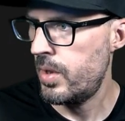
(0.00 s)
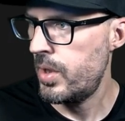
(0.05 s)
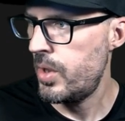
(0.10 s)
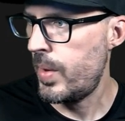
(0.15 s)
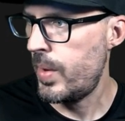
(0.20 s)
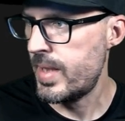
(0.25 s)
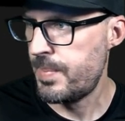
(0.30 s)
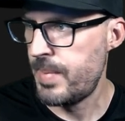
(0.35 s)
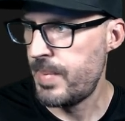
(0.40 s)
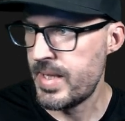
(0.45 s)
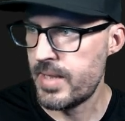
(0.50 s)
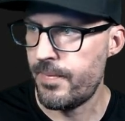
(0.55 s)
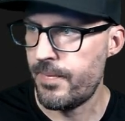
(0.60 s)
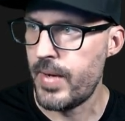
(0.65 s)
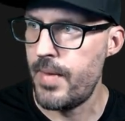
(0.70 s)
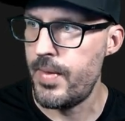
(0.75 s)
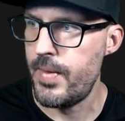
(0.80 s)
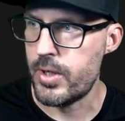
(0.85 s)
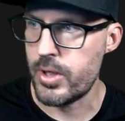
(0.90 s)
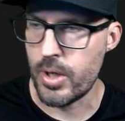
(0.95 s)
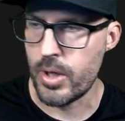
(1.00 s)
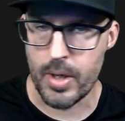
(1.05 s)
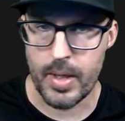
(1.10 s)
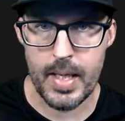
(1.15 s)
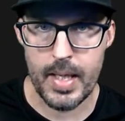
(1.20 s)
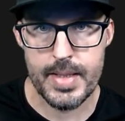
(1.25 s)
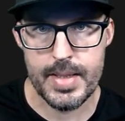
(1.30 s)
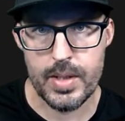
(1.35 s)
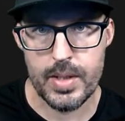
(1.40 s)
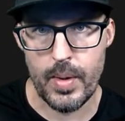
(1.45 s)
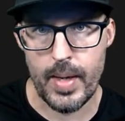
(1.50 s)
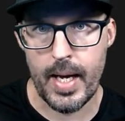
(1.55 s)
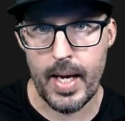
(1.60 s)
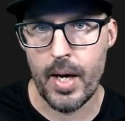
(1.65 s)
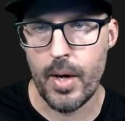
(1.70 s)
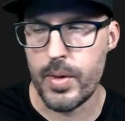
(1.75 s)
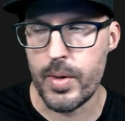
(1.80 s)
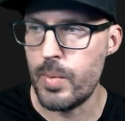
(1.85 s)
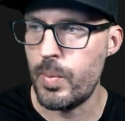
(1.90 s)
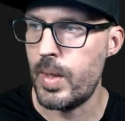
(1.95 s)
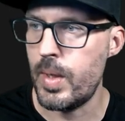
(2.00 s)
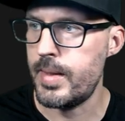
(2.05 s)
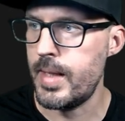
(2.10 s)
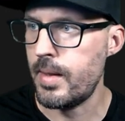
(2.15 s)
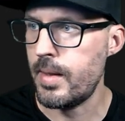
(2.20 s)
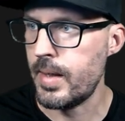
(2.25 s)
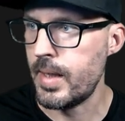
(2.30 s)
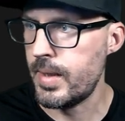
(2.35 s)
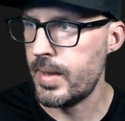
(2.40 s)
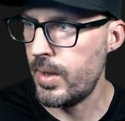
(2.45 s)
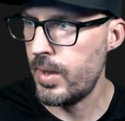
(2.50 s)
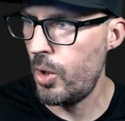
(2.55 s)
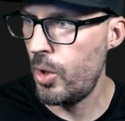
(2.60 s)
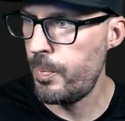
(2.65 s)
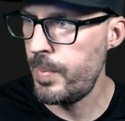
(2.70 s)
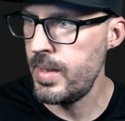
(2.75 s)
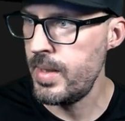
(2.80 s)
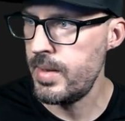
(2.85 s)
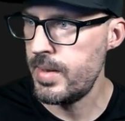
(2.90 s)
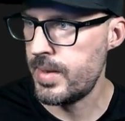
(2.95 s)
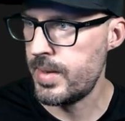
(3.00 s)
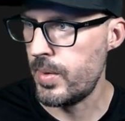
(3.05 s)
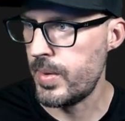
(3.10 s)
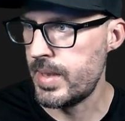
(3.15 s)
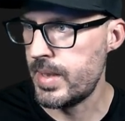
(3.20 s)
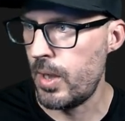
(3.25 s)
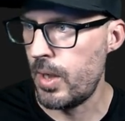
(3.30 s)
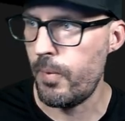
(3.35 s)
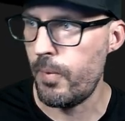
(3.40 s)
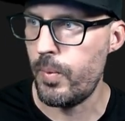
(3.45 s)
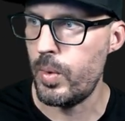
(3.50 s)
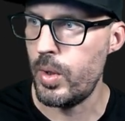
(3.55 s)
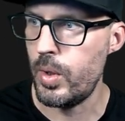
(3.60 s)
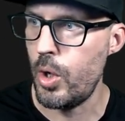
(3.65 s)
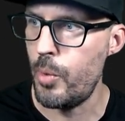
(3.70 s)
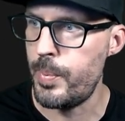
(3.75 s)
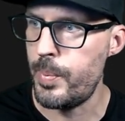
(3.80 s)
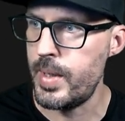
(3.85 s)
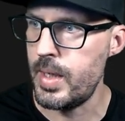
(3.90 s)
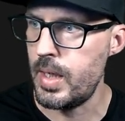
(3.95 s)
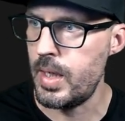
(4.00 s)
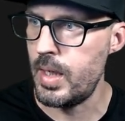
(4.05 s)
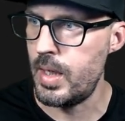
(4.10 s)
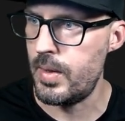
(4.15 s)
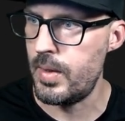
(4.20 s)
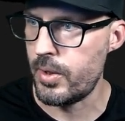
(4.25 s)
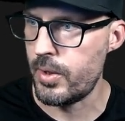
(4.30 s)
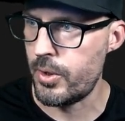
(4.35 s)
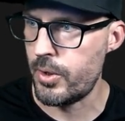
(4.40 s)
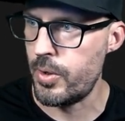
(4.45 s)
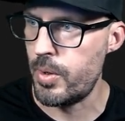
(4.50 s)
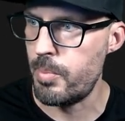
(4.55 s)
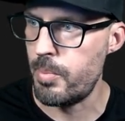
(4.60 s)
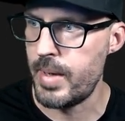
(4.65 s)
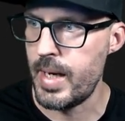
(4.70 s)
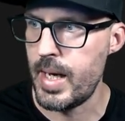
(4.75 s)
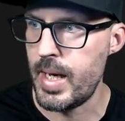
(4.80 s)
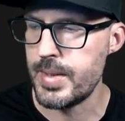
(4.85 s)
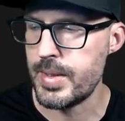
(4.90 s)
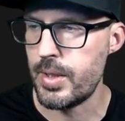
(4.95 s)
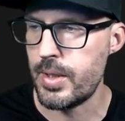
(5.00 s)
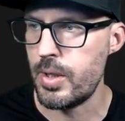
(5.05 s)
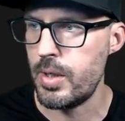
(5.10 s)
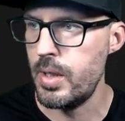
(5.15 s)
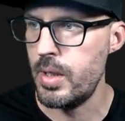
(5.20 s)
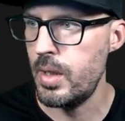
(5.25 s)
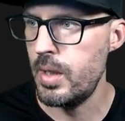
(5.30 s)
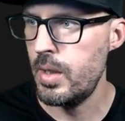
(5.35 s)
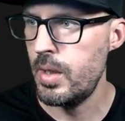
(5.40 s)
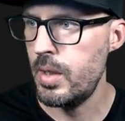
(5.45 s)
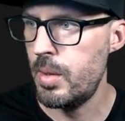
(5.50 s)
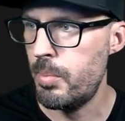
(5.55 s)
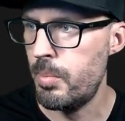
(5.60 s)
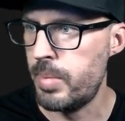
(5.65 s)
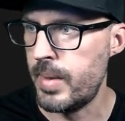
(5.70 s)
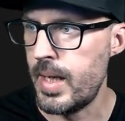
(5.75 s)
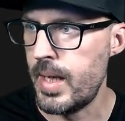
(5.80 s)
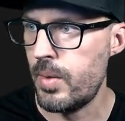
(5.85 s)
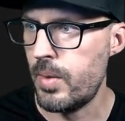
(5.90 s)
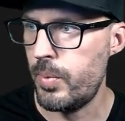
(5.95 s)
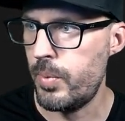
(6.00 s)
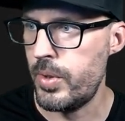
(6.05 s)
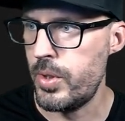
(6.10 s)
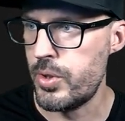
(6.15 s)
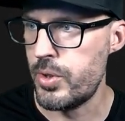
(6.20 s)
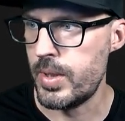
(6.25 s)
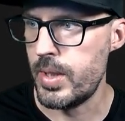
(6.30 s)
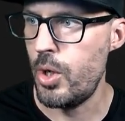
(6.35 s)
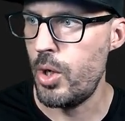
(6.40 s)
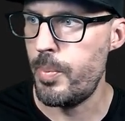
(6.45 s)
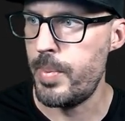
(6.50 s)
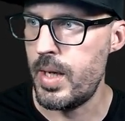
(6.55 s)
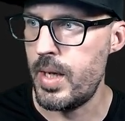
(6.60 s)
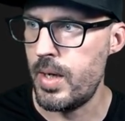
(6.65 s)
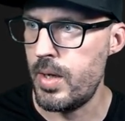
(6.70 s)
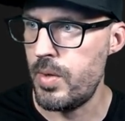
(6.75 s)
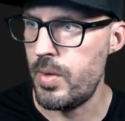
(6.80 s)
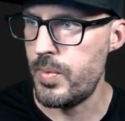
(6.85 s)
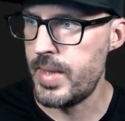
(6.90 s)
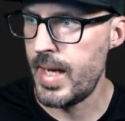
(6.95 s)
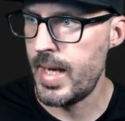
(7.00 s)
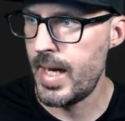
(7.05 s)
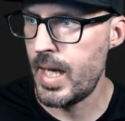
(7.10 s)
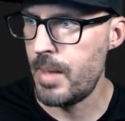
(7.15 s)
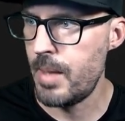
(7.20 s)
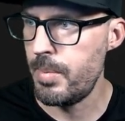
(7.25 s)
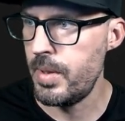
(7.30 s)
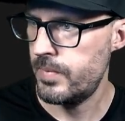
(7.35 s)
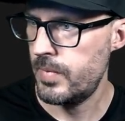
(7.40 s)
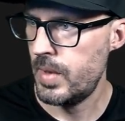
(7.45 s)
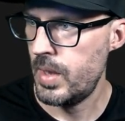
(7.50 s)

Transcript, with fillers: You can specify the target, so how you want that link to open. So self will open in the current browser blank will usually open a new tab.